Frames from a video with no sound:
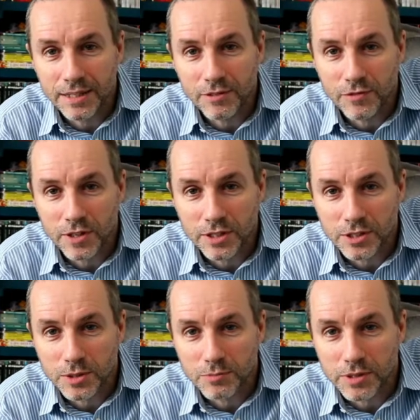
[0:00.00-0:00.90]
in the
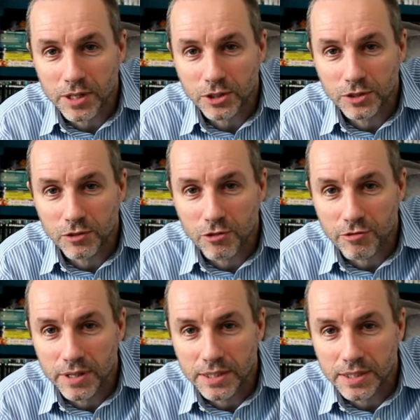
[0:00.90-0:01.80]
first production of
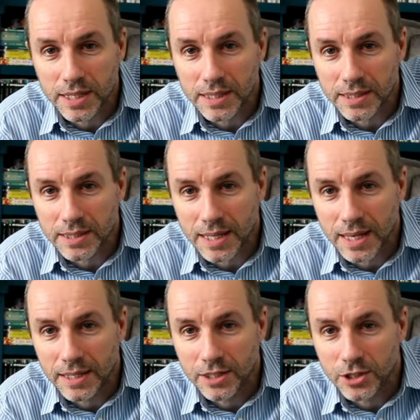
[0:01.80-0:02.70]
Grease to hit the
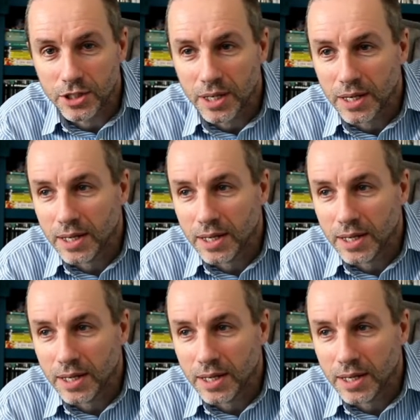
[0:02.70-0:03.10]
stage.